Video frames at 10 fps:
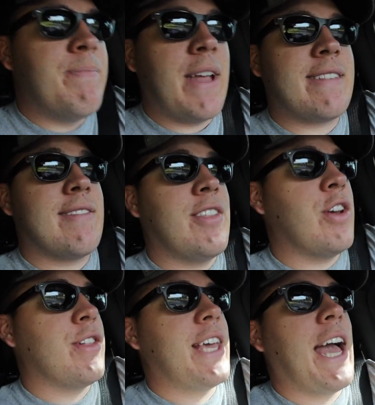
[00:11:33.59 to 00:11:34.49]
That's
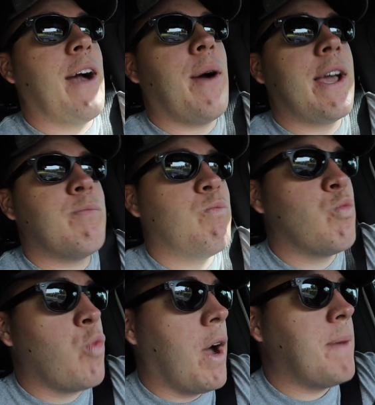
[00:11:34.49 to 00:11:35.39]
literally how I
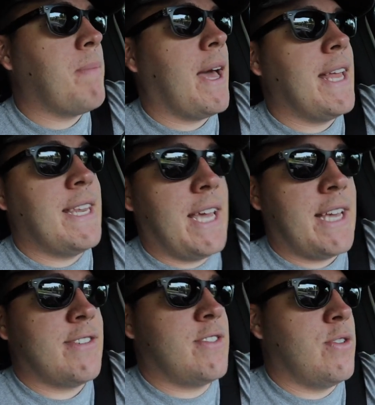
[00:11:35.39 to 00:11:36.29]
run my
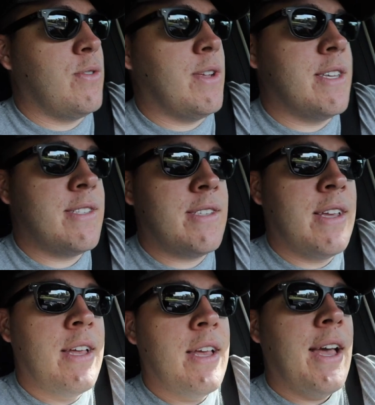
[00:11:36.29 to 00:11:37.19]
days, dude, is,
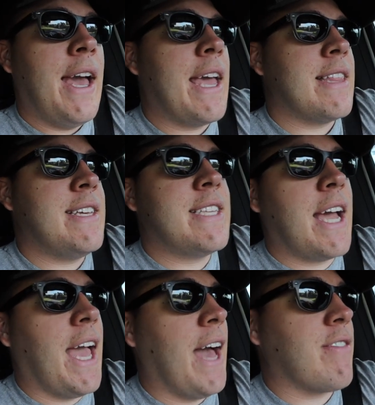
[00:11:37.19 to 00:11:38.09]
hey, at least
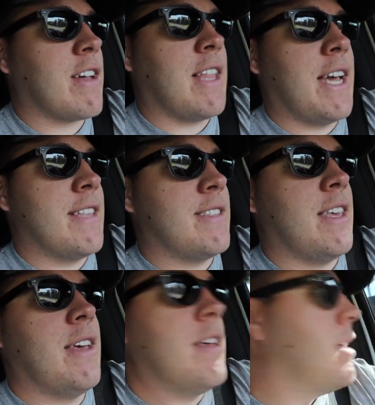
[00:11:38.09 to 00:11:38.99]
I have clients
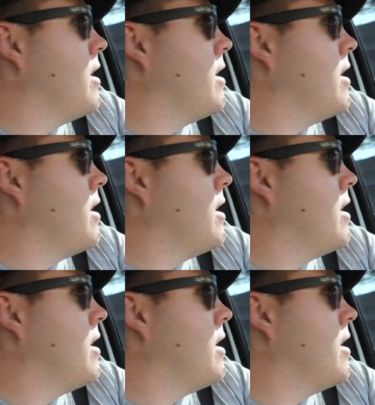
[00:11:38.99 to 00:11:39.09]
that